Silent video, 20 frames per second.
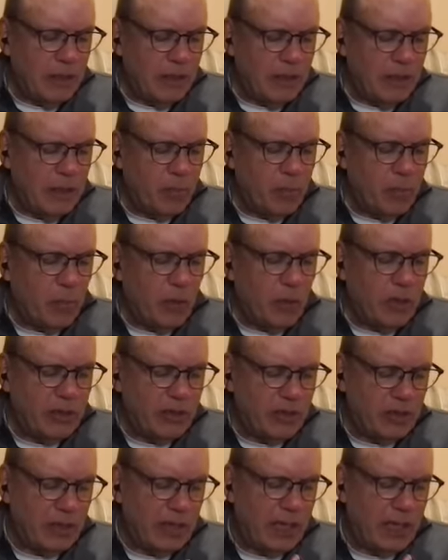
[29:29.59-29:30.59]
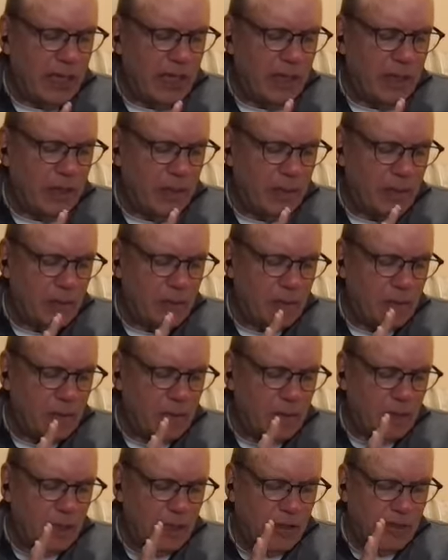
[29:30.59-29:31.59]
it points to that
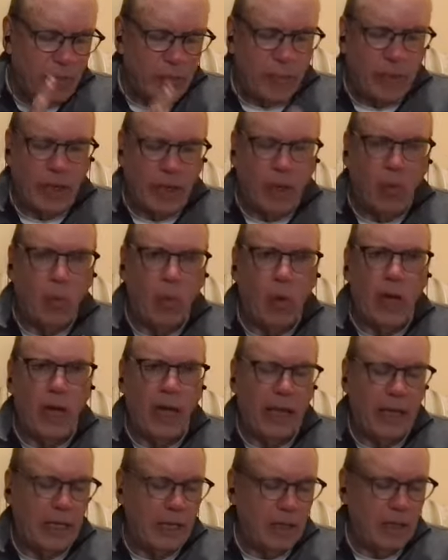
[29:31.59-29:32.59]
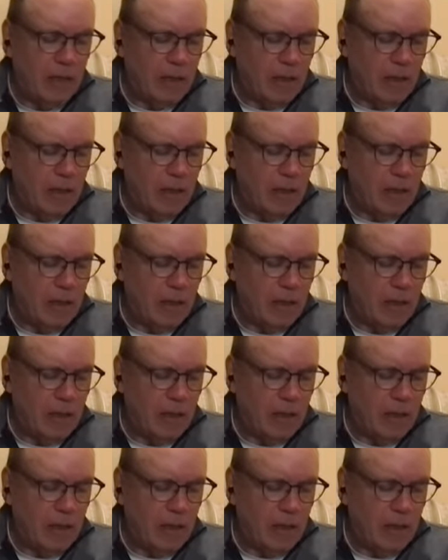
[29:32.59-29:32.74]
kind of middle way